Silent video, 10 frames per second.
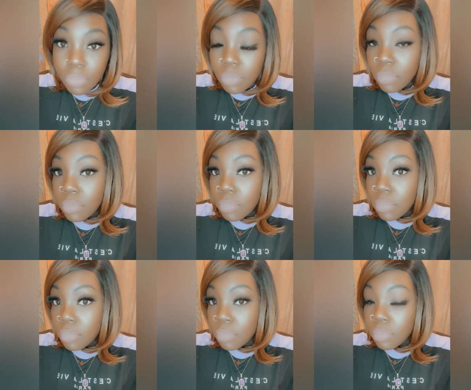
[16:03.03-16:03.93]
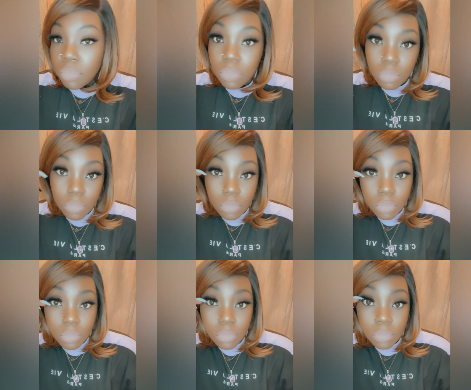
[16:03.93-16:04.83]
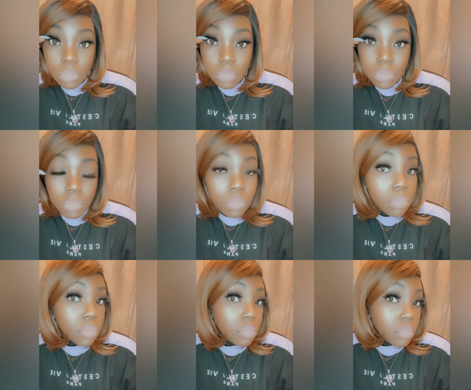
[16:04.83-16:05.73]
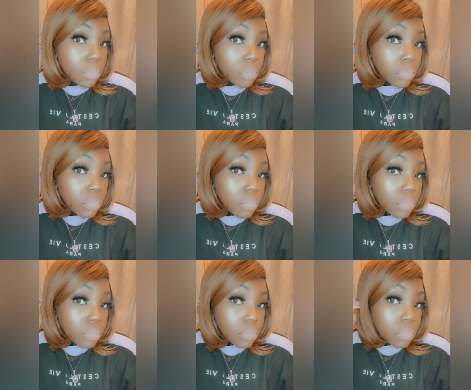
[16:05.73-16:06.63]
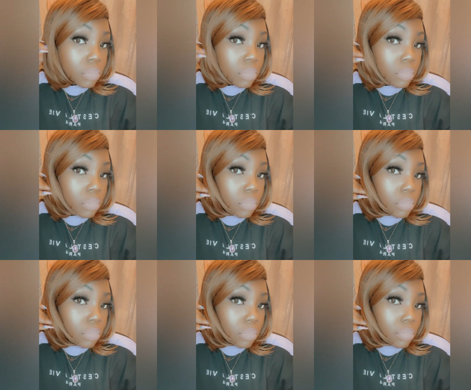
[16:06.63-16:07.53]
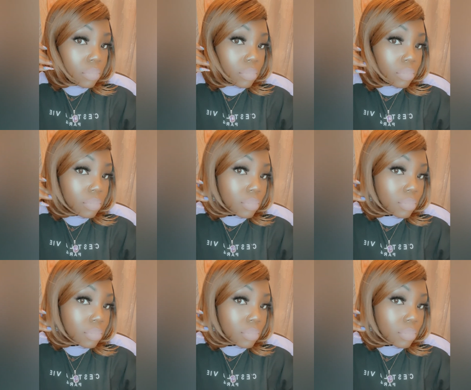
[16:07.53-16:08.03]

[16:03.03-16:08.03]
(no one is talking)